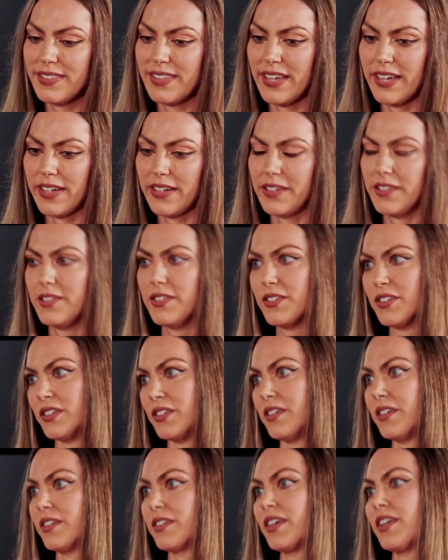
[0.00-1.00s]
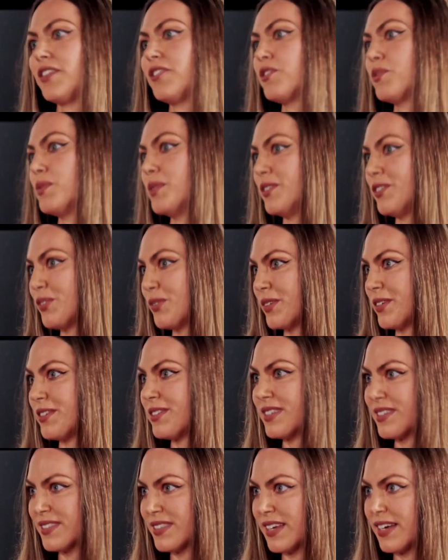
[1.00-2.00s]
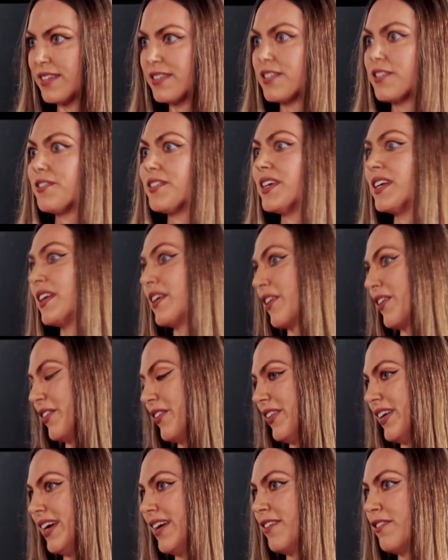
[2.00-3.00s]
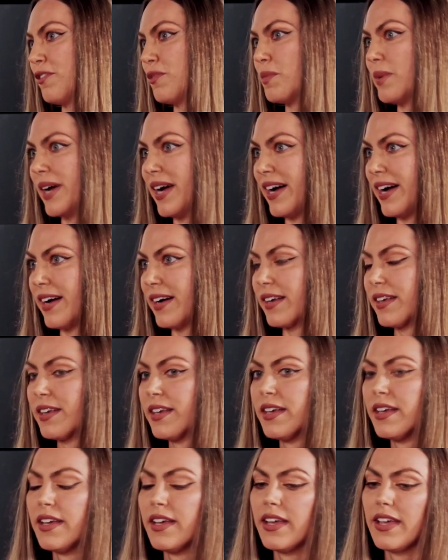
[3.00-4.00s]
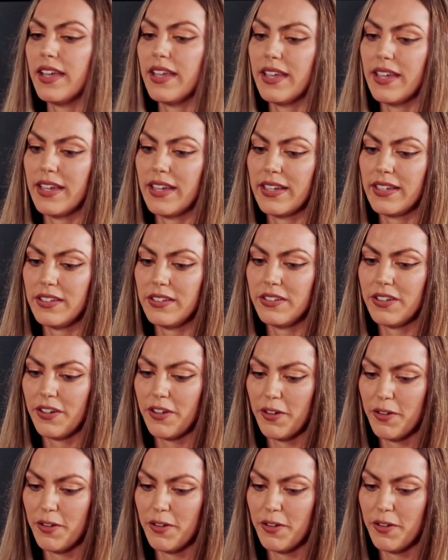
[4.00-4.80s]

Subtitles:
that is going to contribute to our success of getting our lands back and